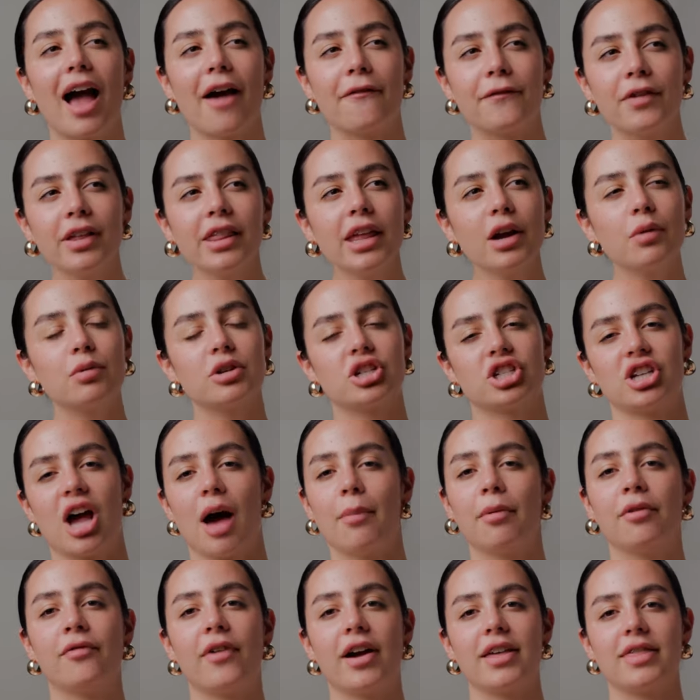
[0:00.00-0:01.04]
I feel like with
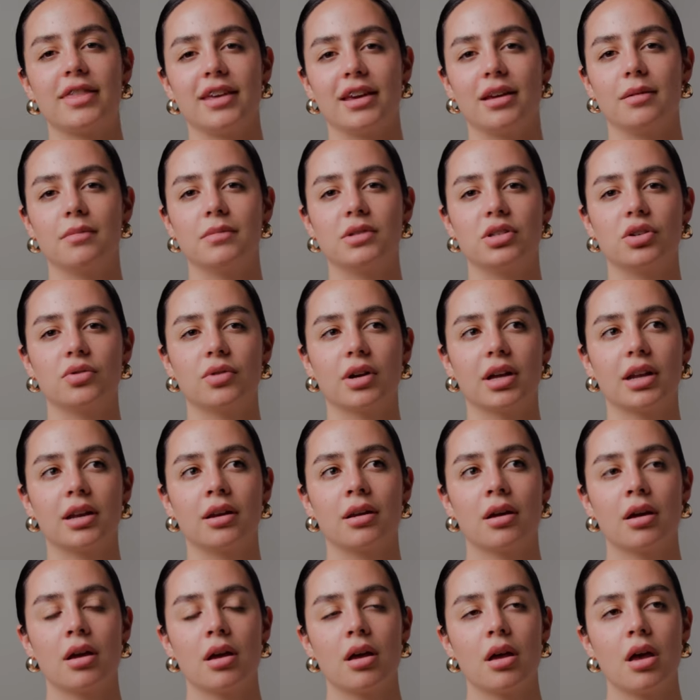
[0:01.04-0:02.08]
Shopify themes, you
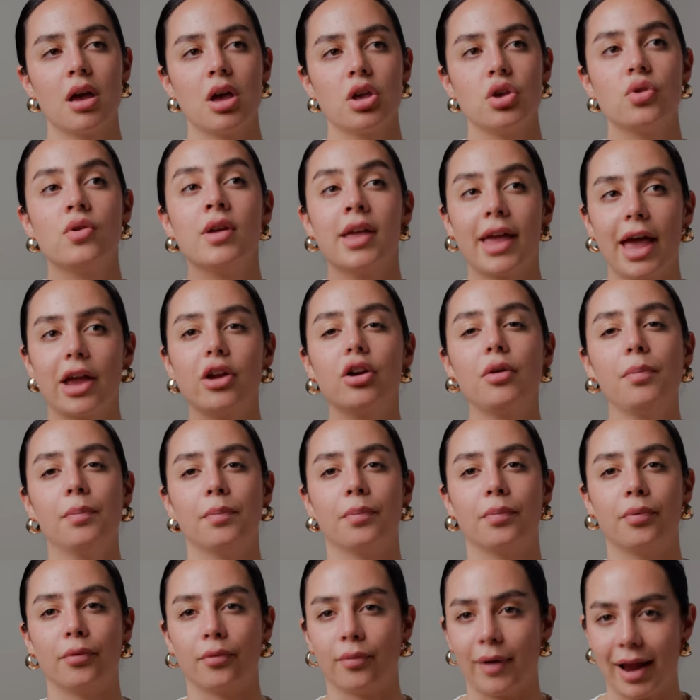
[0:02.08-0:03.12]
can you can get your
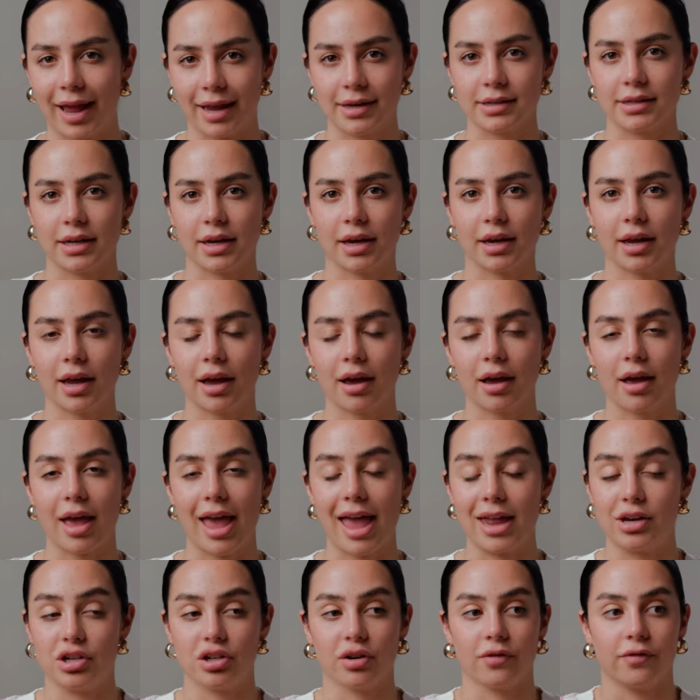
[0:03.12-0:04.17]
branding
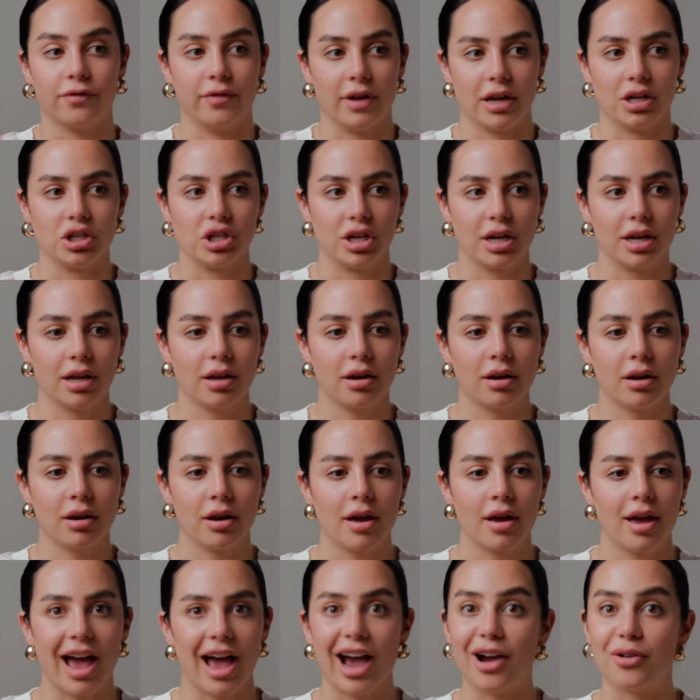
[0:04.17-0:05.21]
and your vision
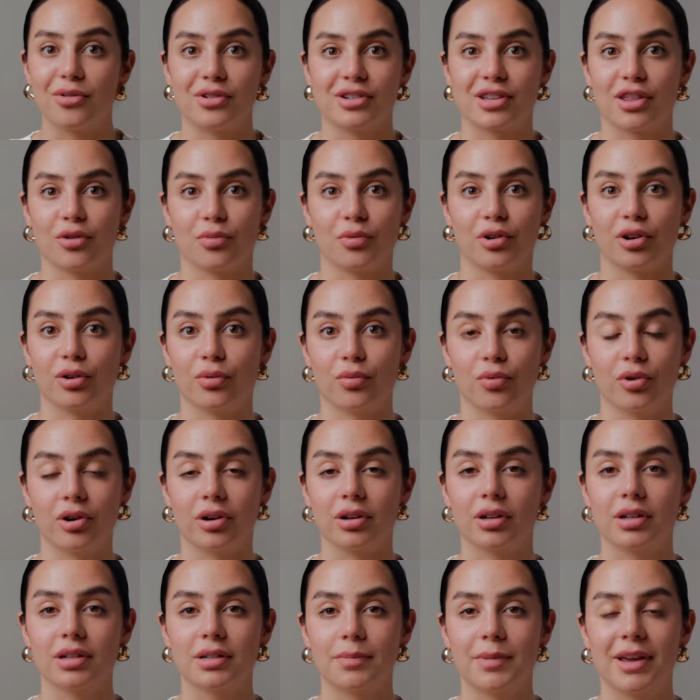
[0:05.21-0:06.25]
out into the real
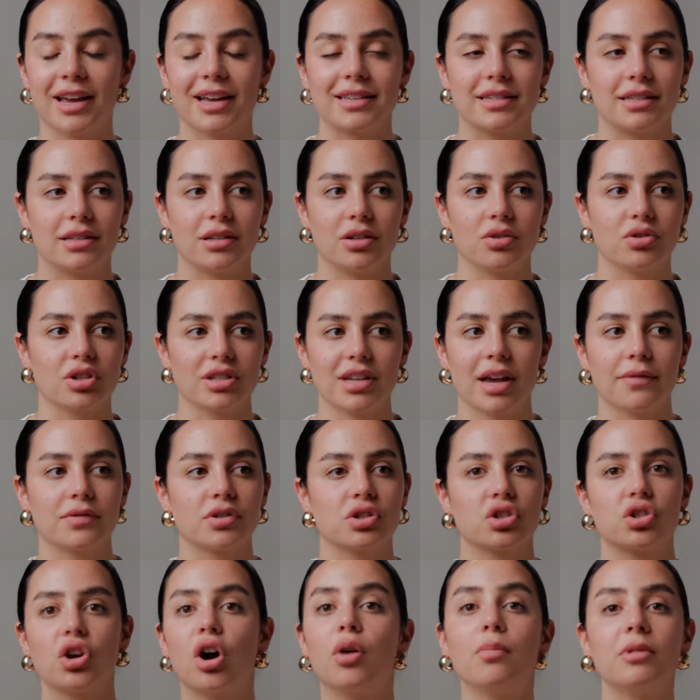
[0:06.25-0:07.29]
world because you just have
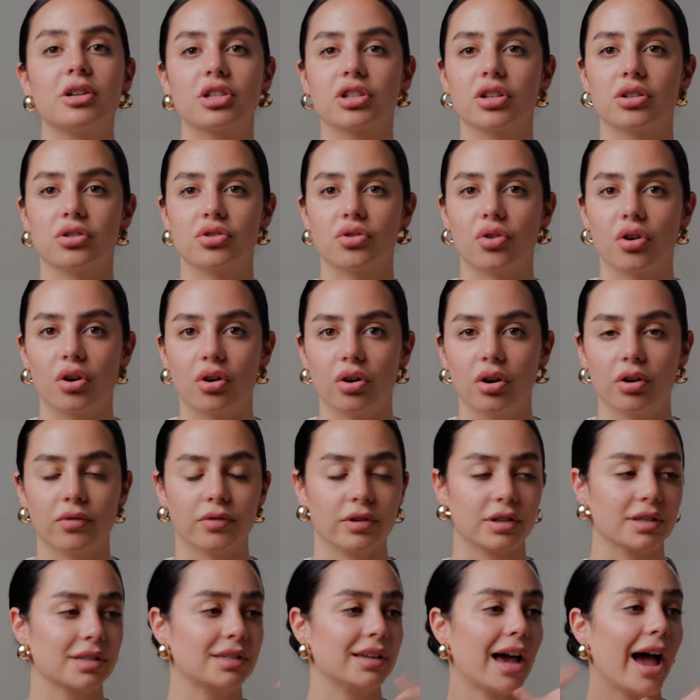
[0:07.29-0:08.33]
so much control over
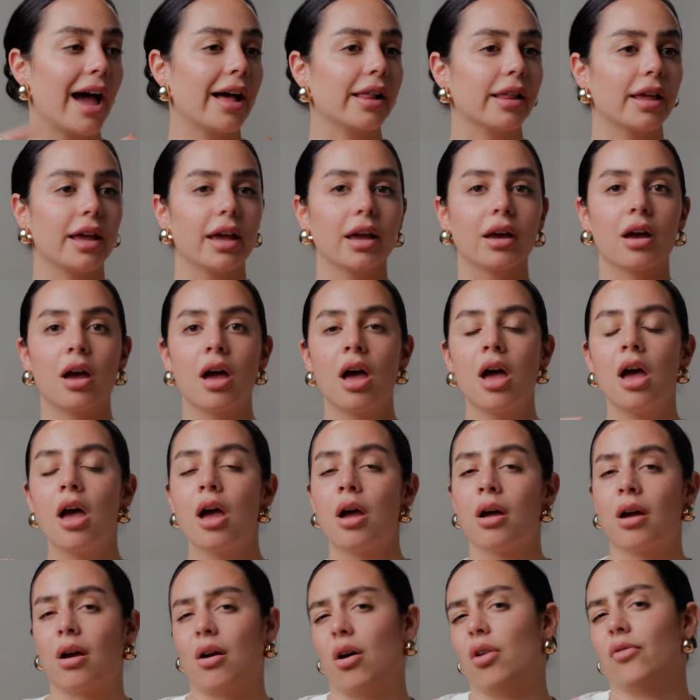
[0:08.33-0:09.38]
styling,
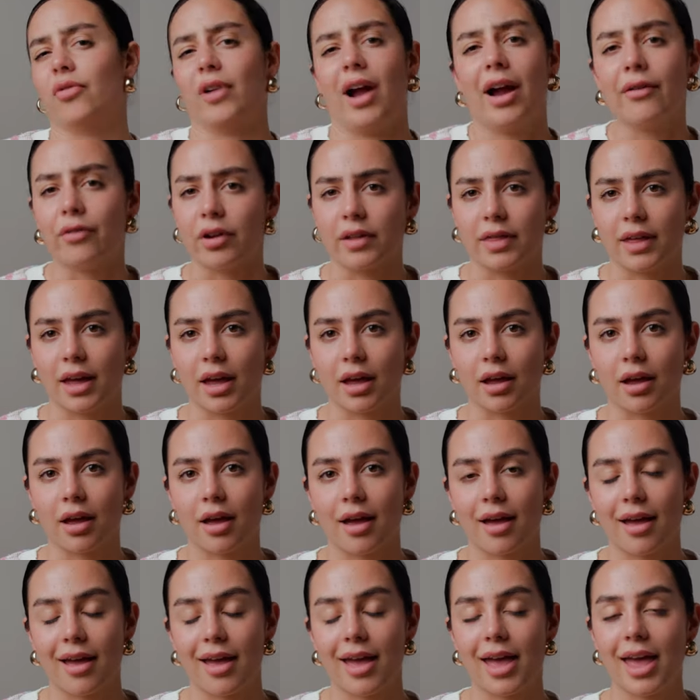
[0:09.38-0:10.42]
over everything.
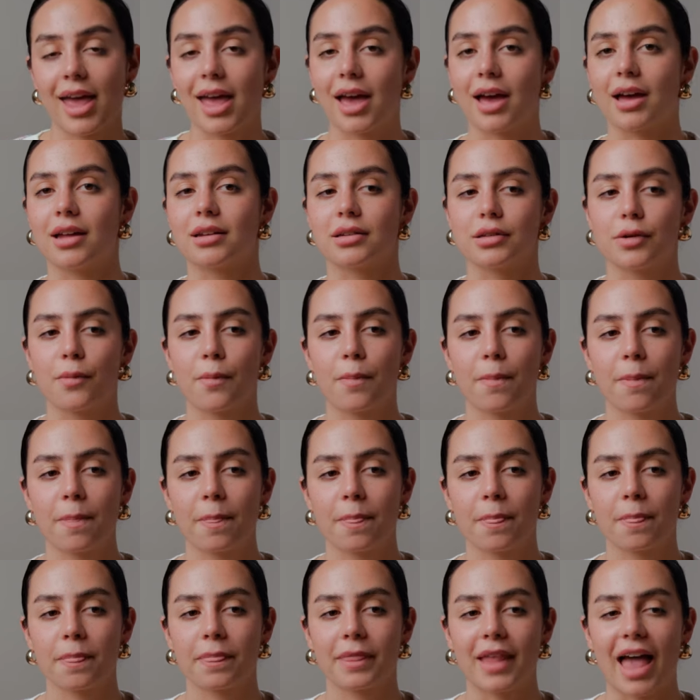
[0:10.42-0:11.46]
And
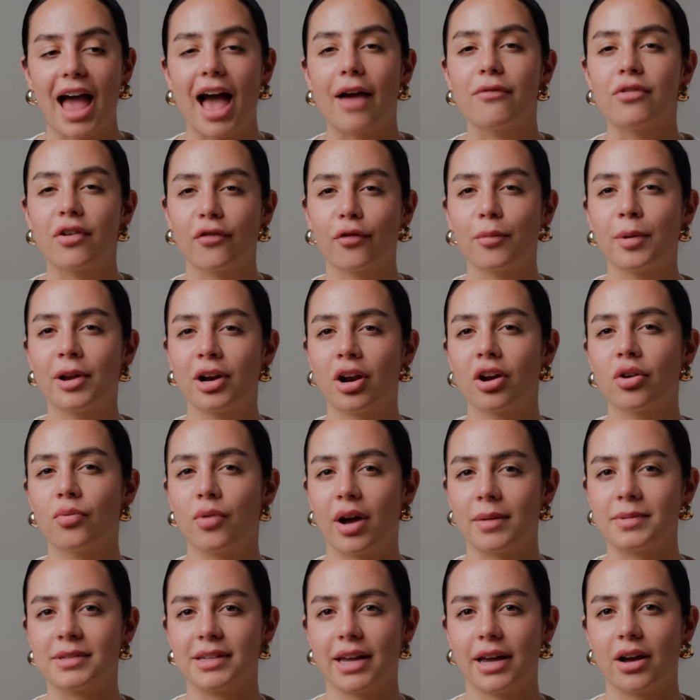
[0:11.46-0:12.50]
have you ever been on a
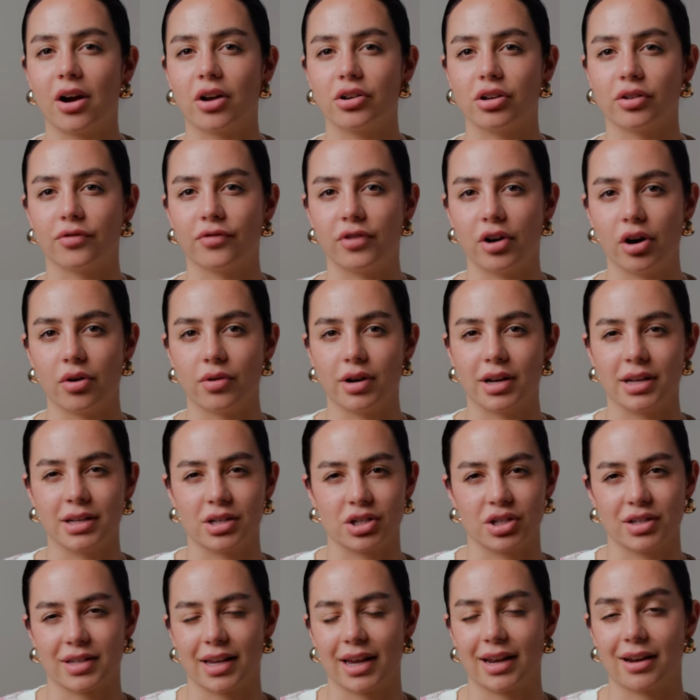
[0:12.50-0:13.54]
website on your phone and it's
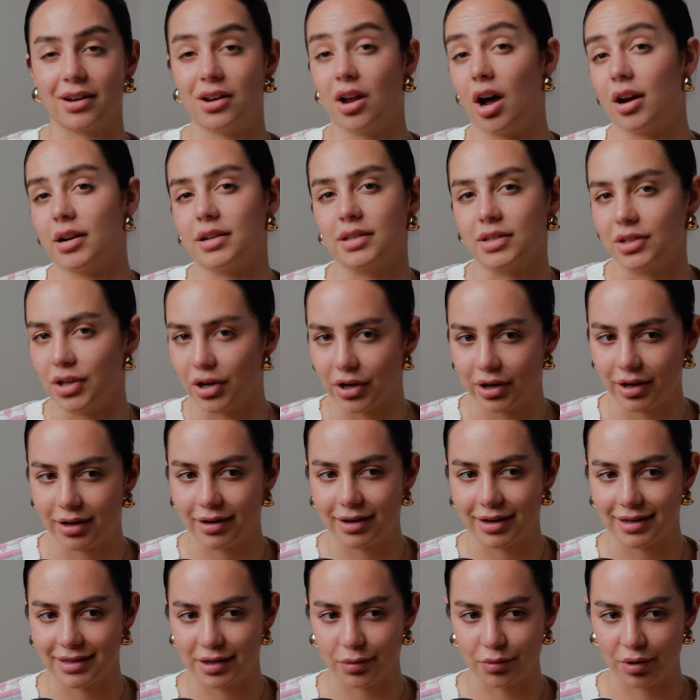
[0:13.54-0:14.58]
just like not as good
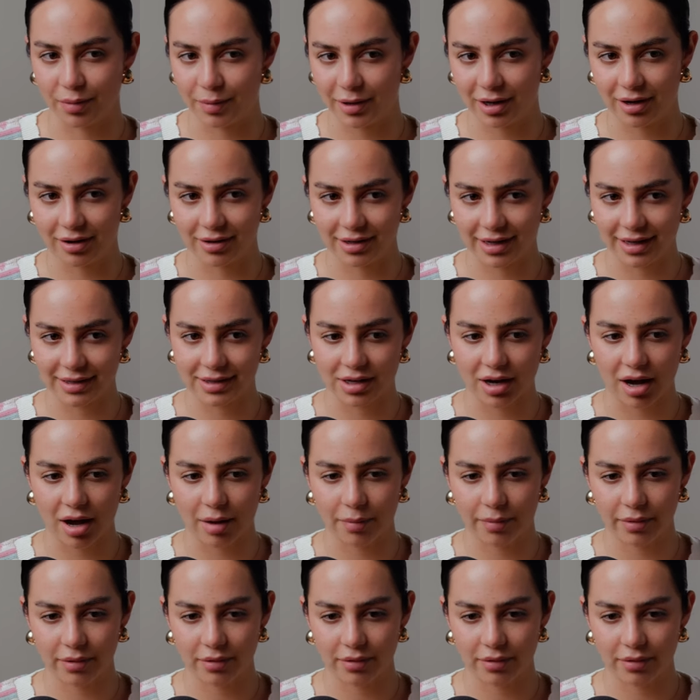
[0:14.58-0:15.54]
as it would be on desktop?